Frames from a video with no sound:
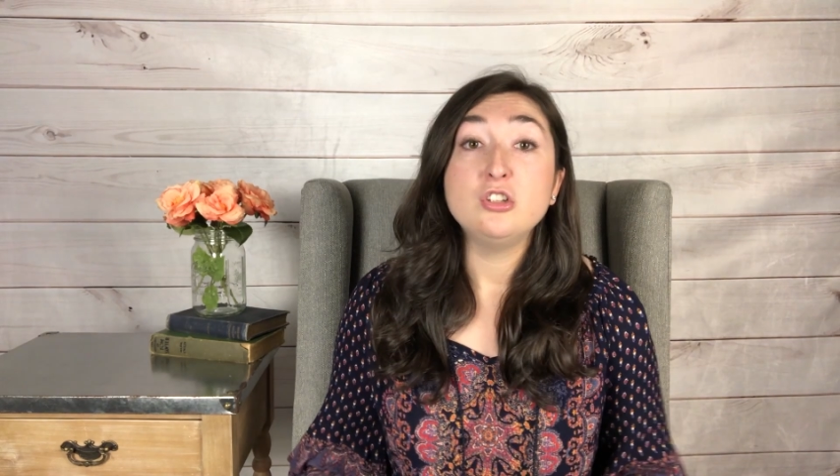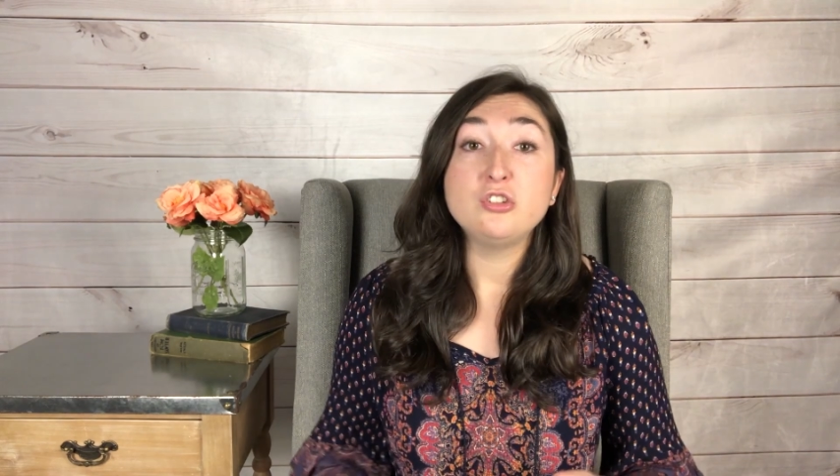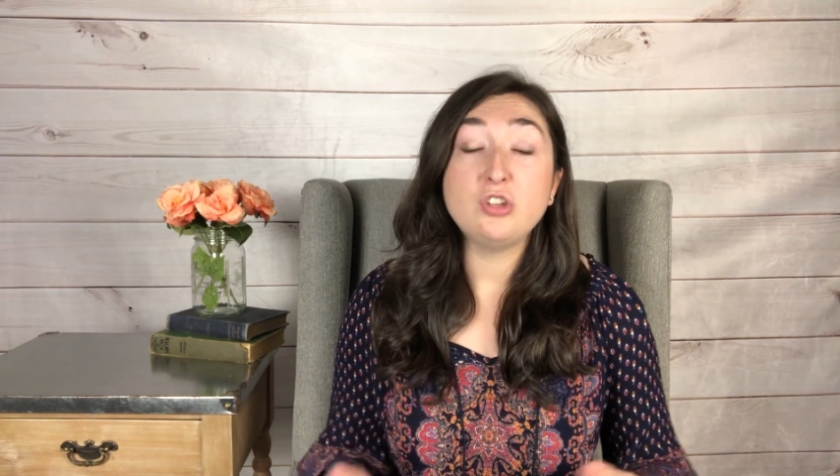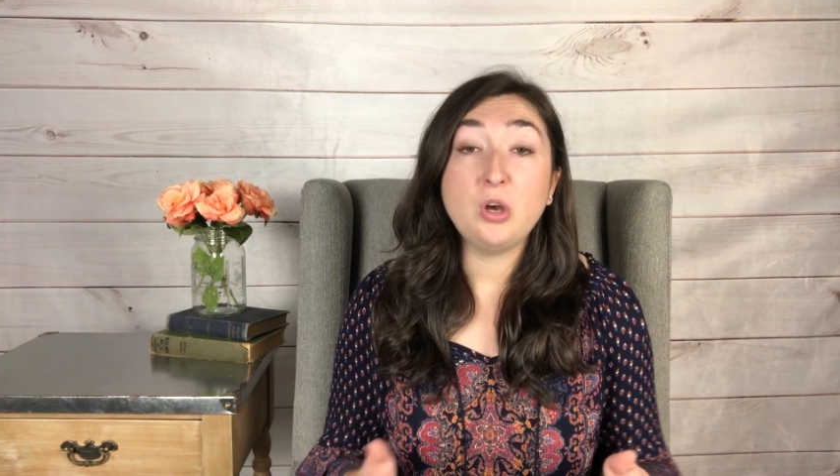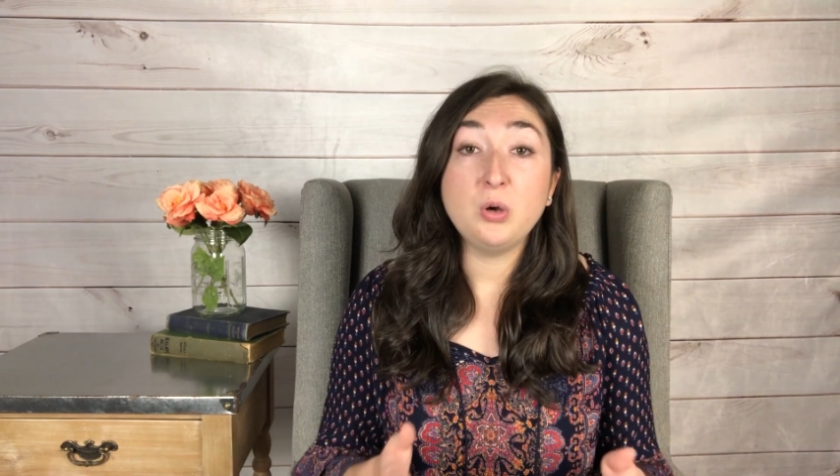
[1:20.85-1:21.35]

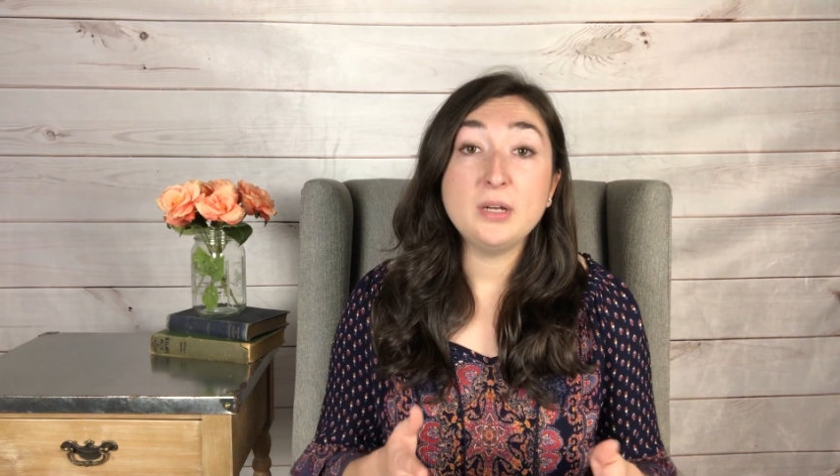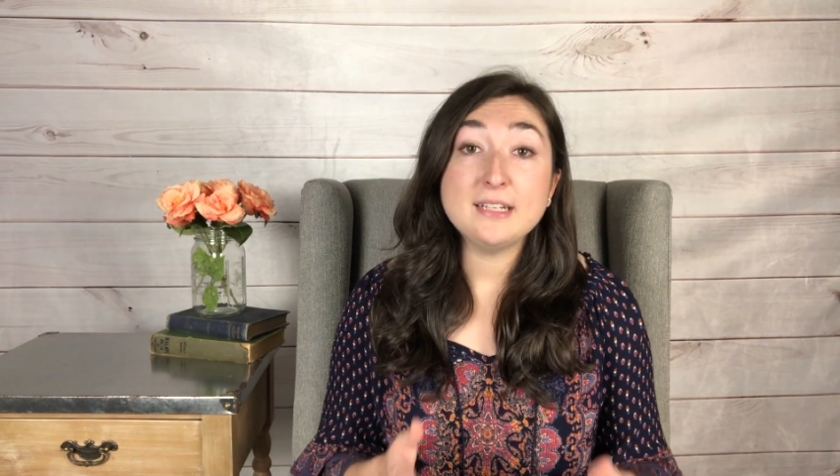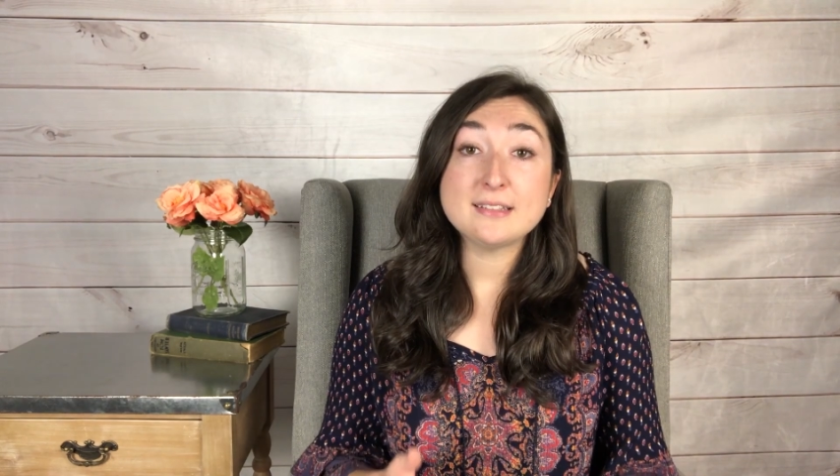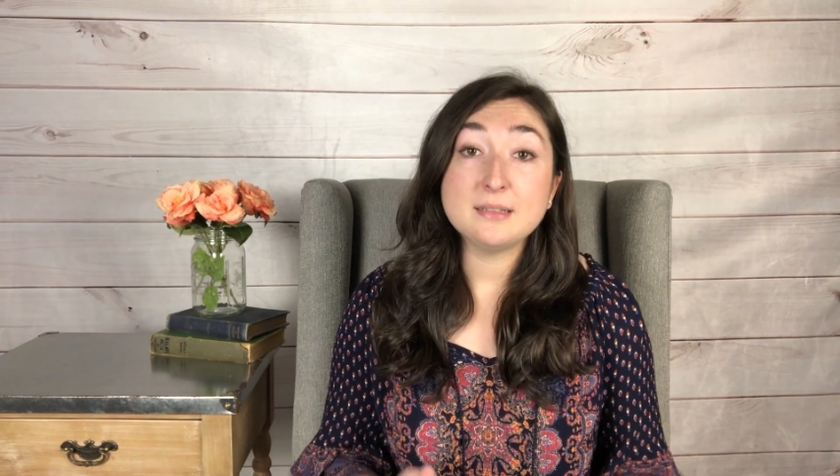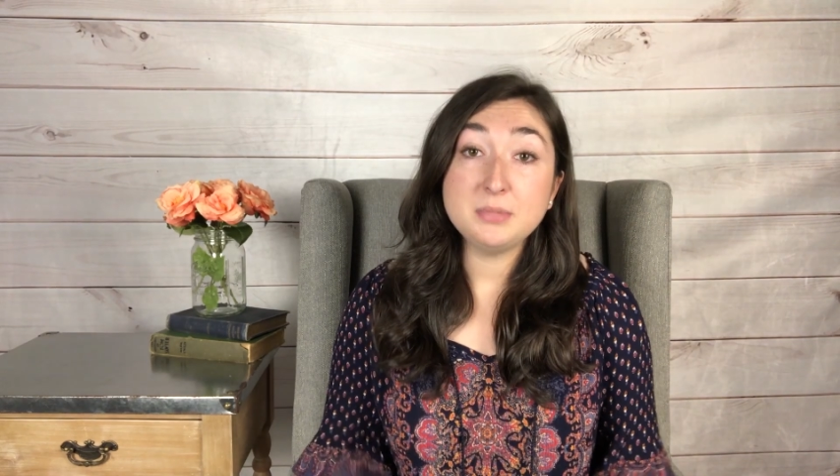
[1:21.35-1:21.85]
So
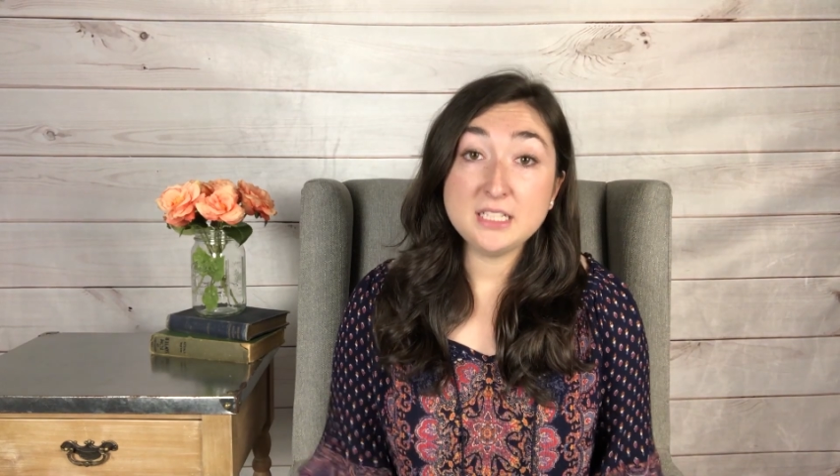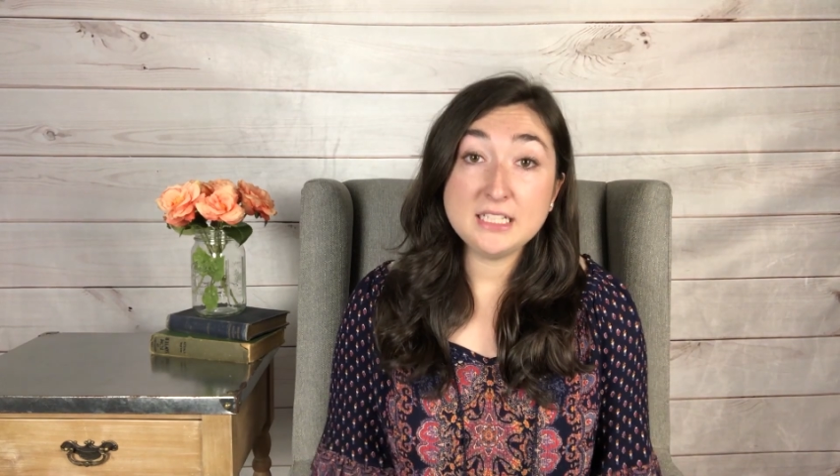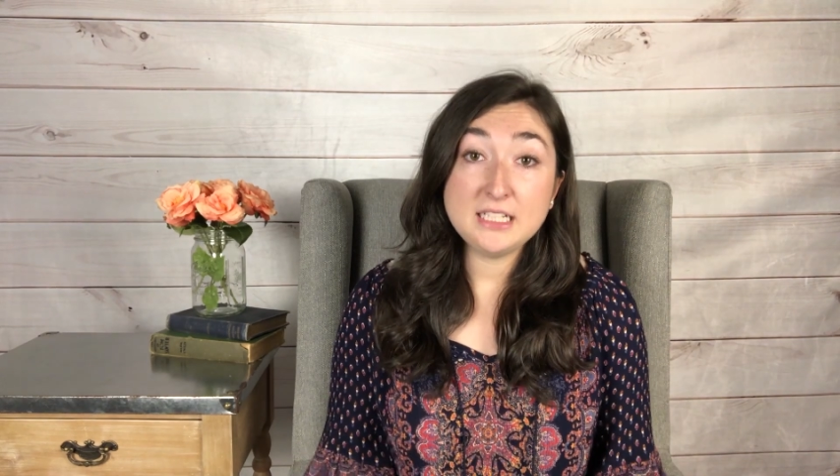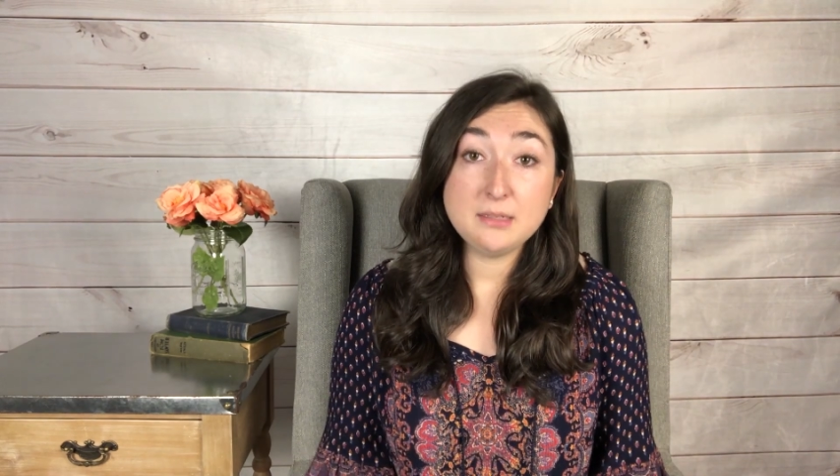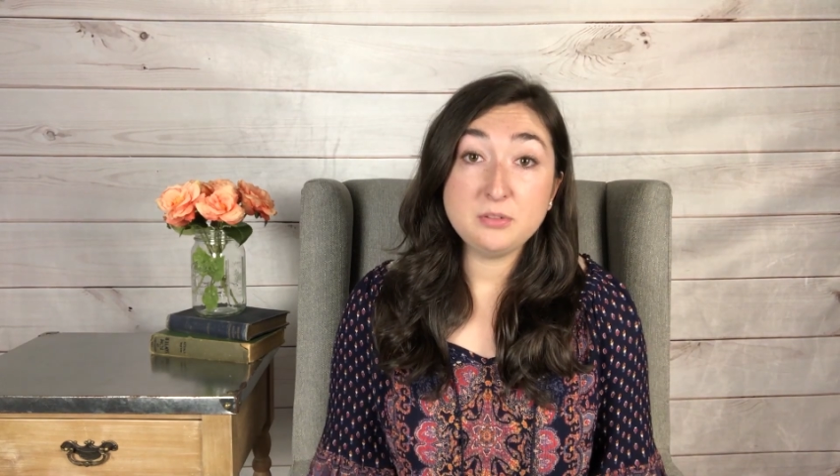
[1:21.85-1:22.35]
it's
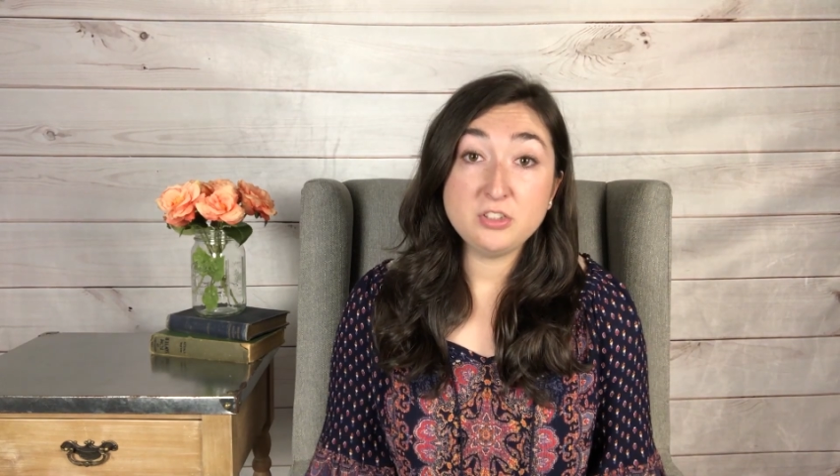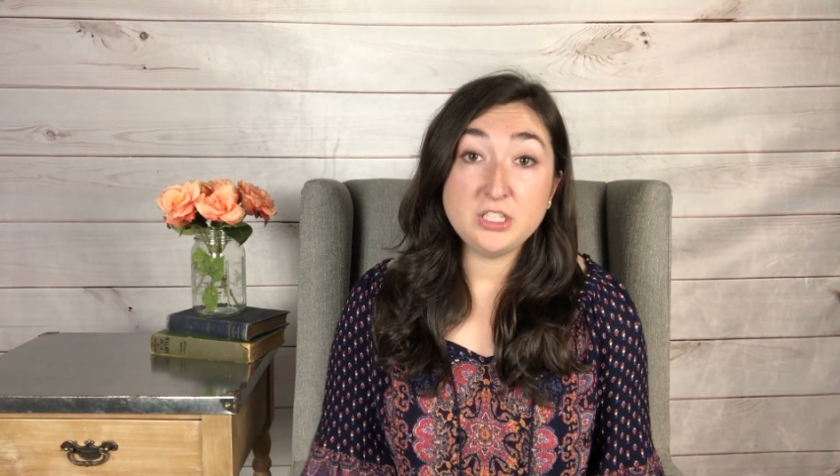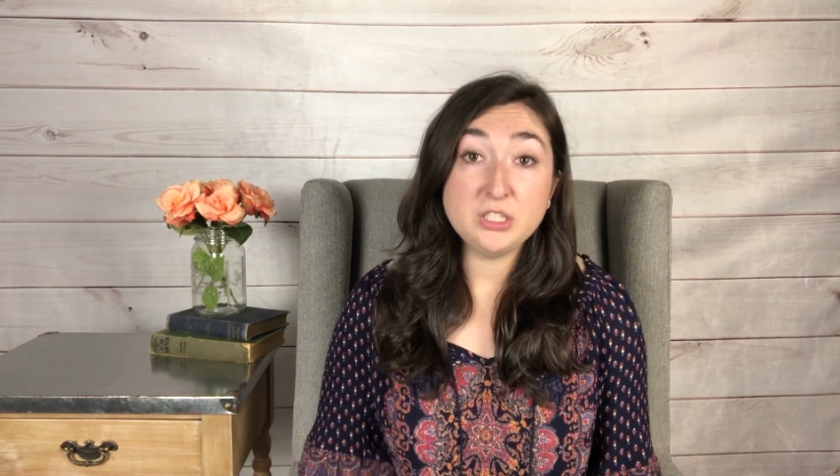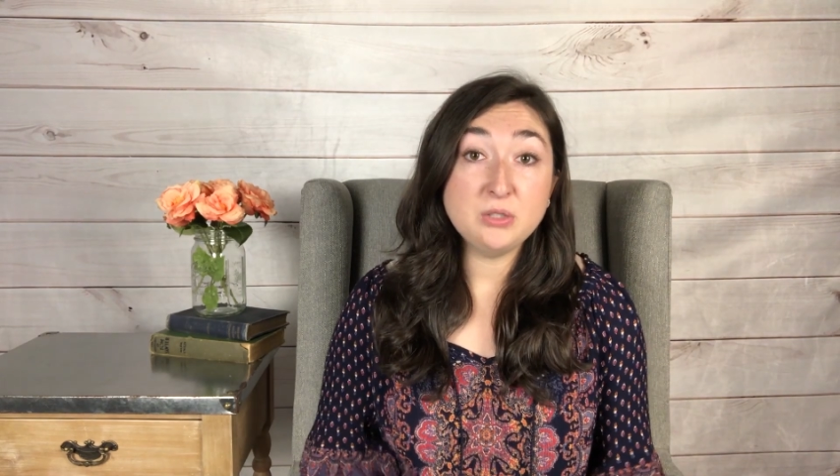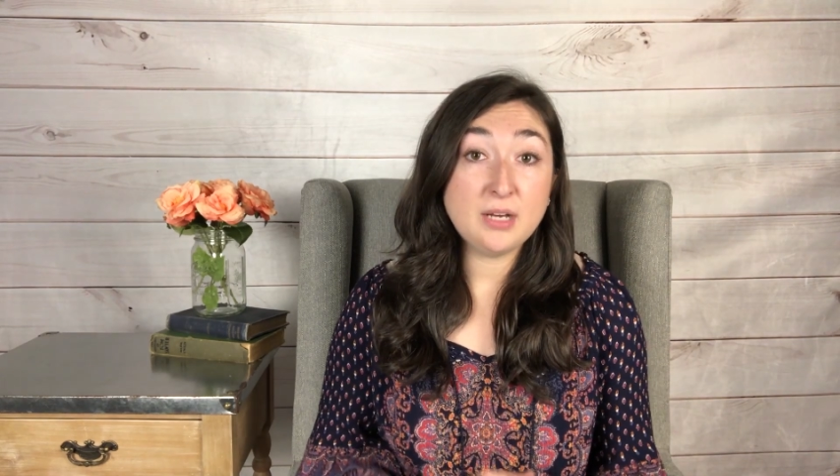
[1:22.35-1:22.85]
completely up to
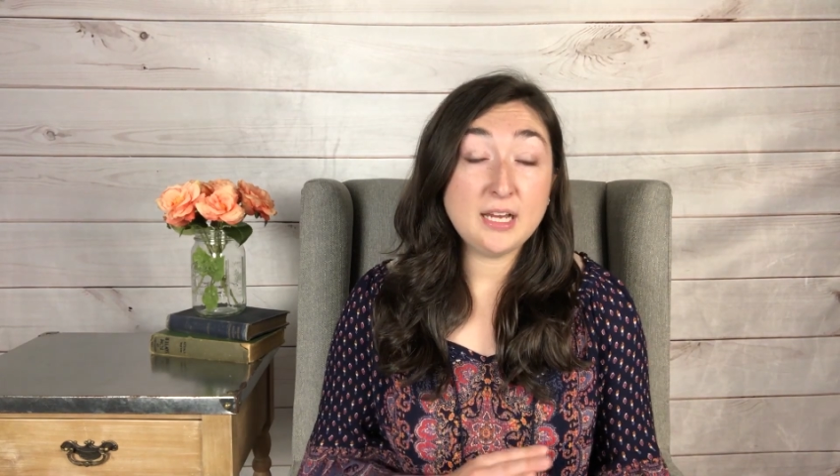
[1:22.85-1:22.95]
you.